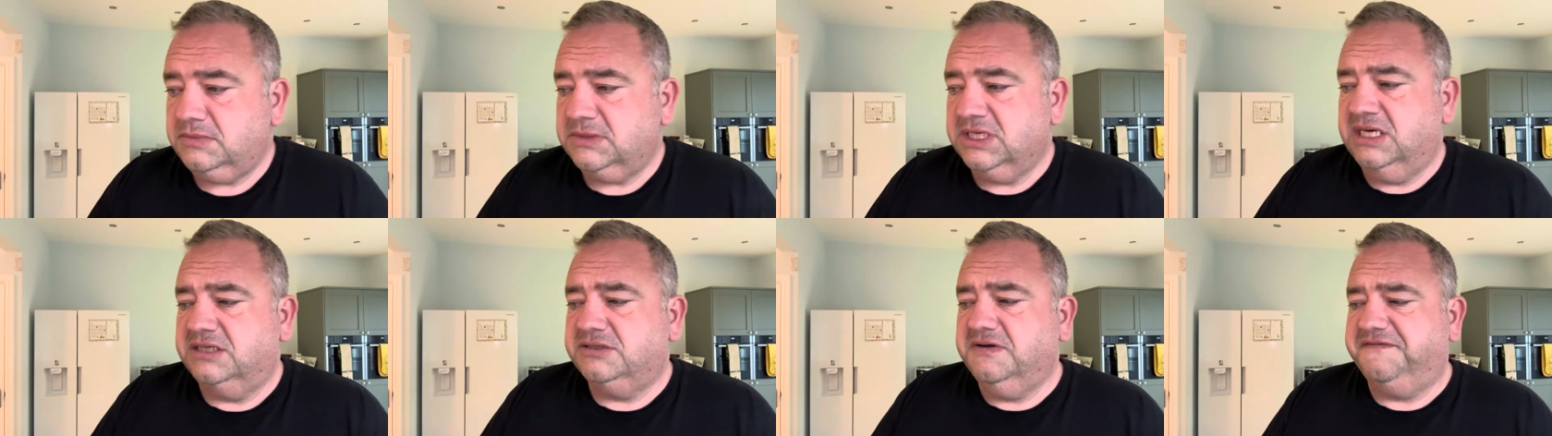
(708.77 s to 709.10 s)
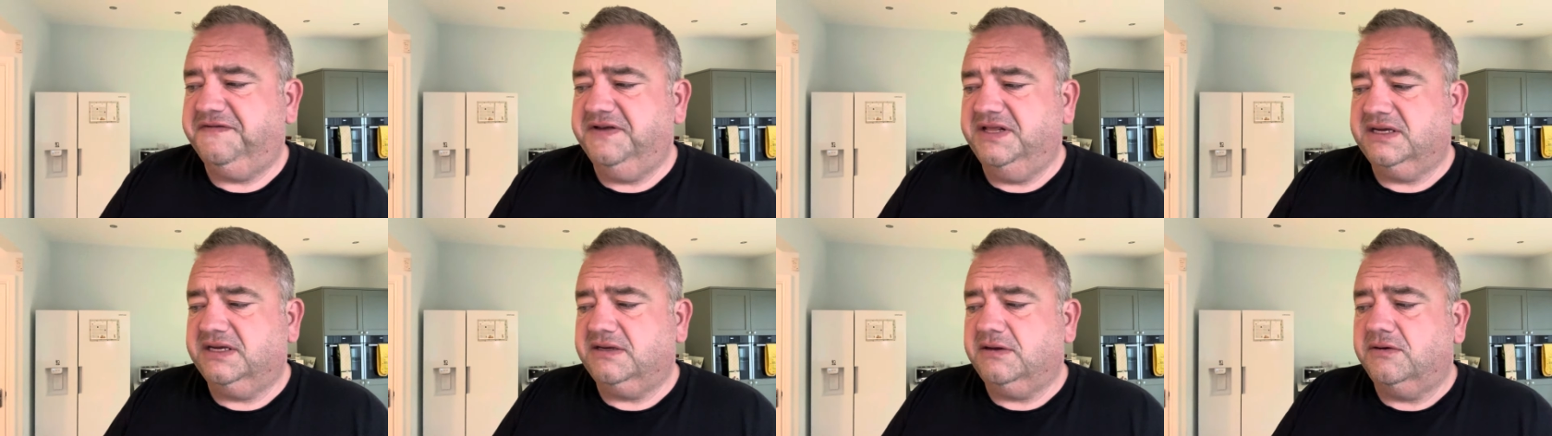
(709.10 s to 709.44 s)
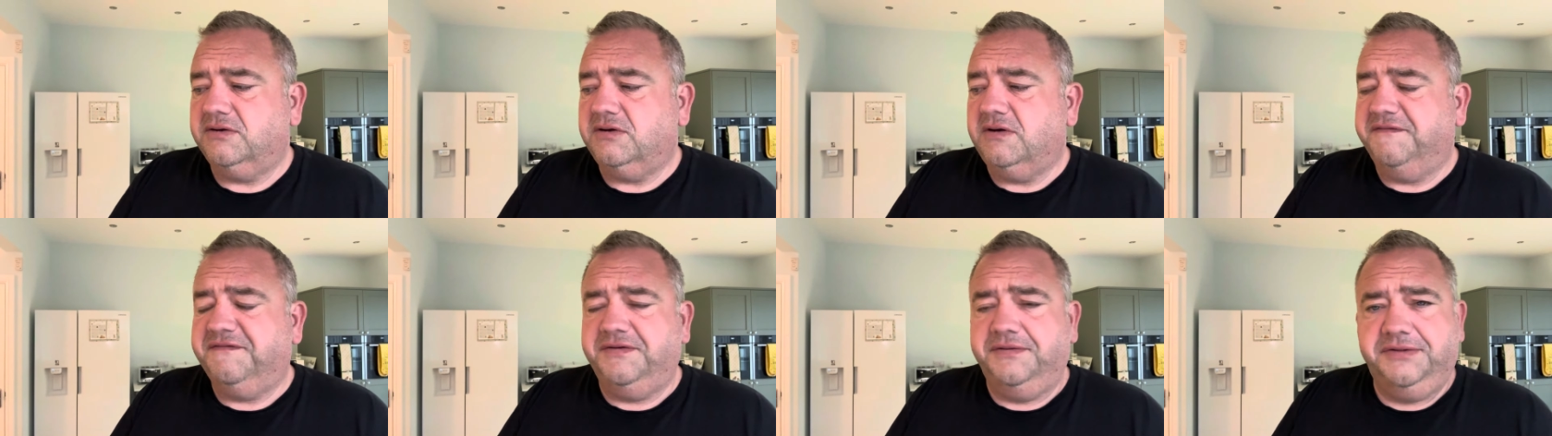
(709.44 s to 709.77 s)
I do feel like I've
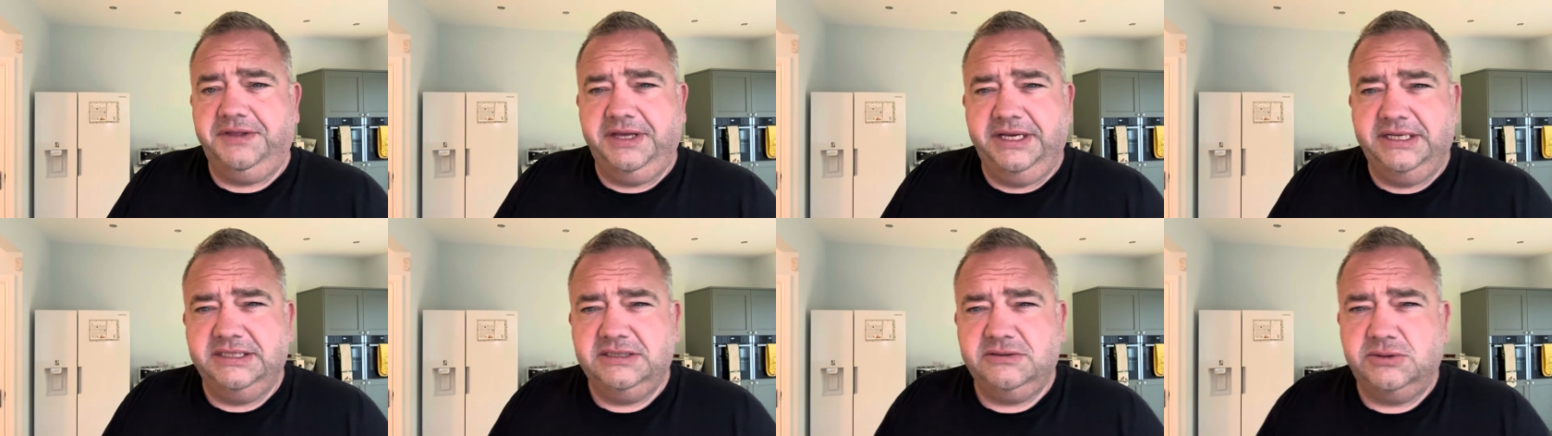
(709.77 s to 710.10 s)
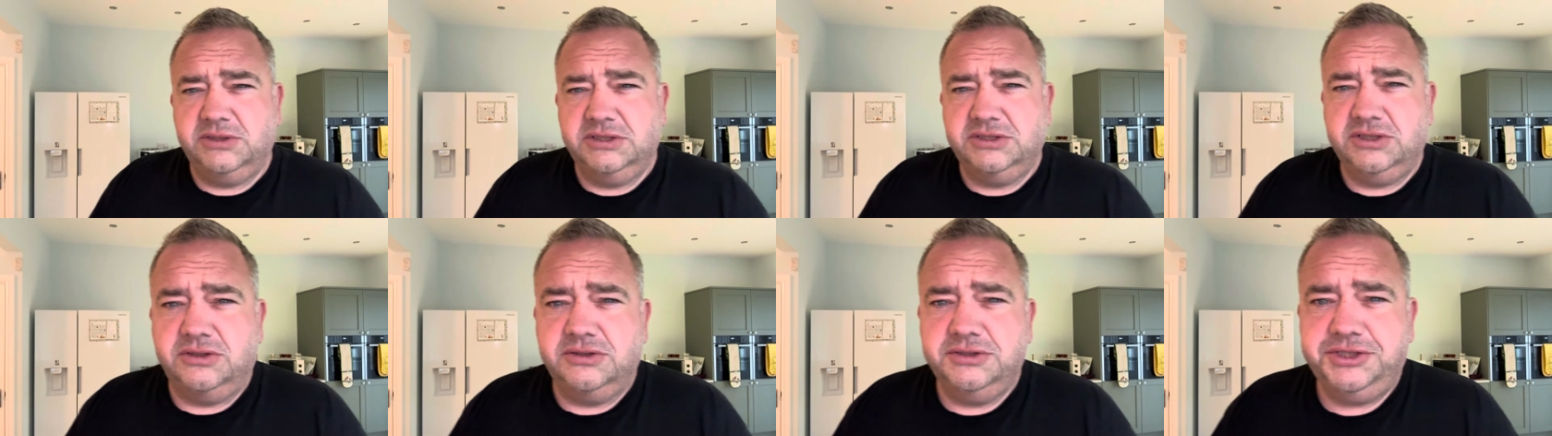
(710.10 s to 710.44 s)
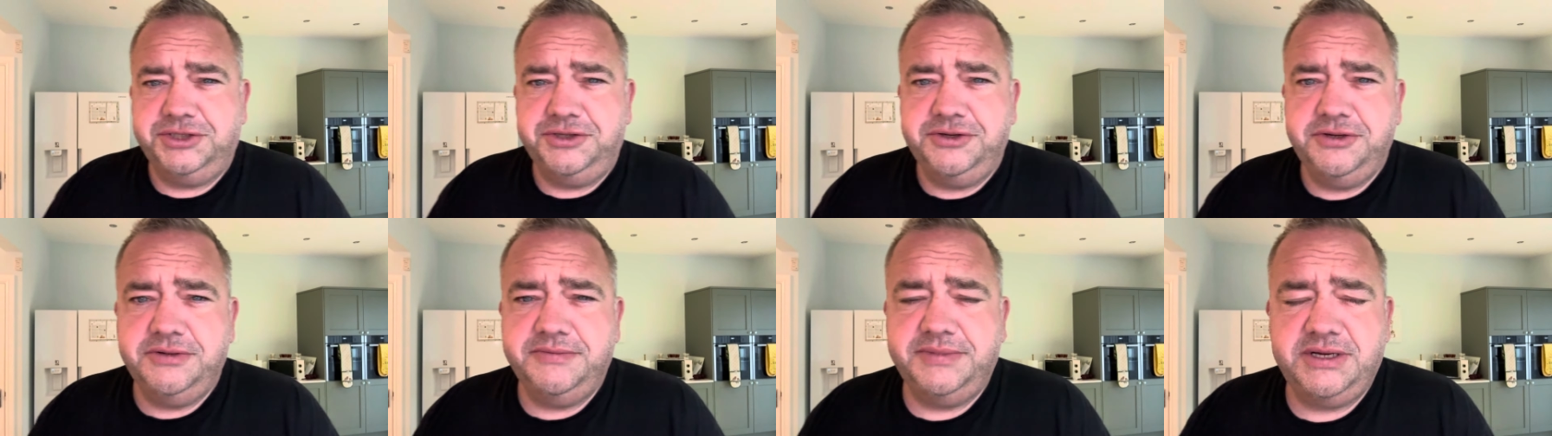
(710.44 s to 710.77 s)
got a few things I want to talk
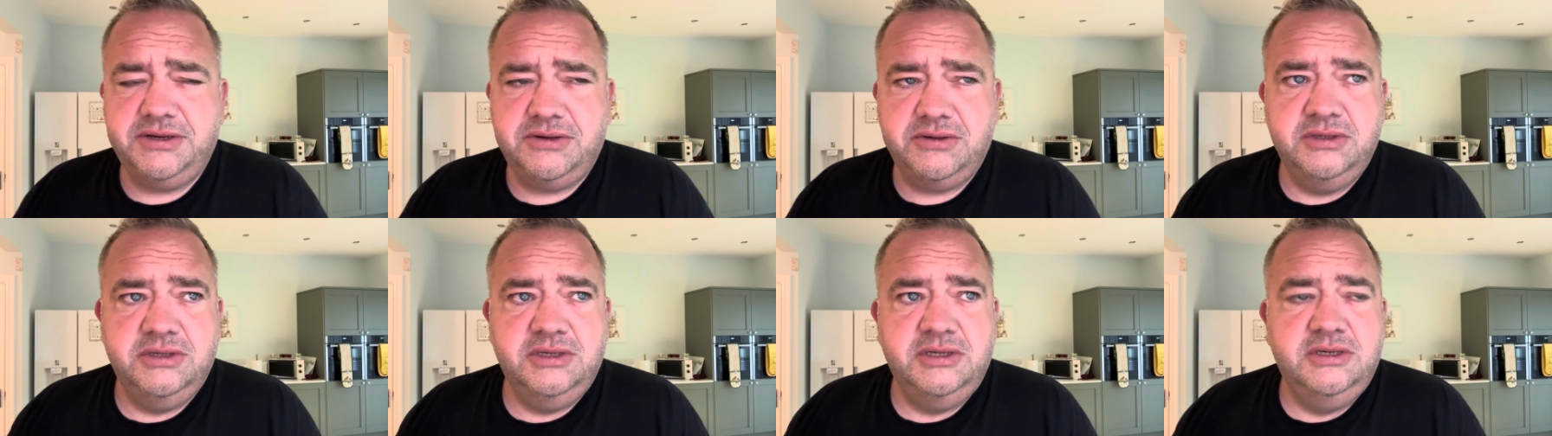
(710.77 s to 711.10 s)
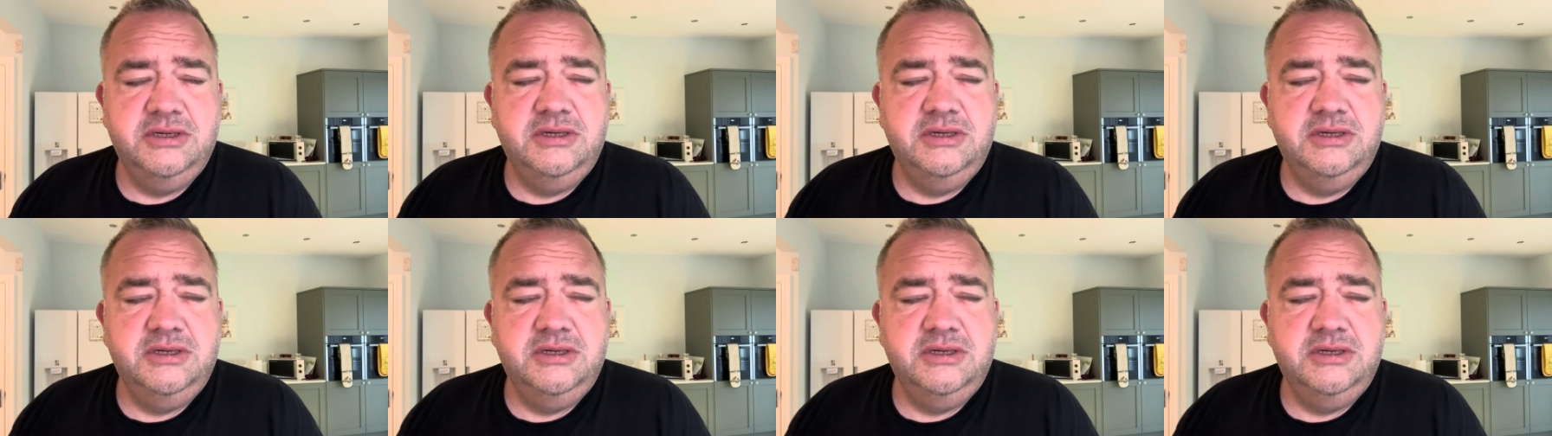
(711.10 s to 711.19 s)
to you about.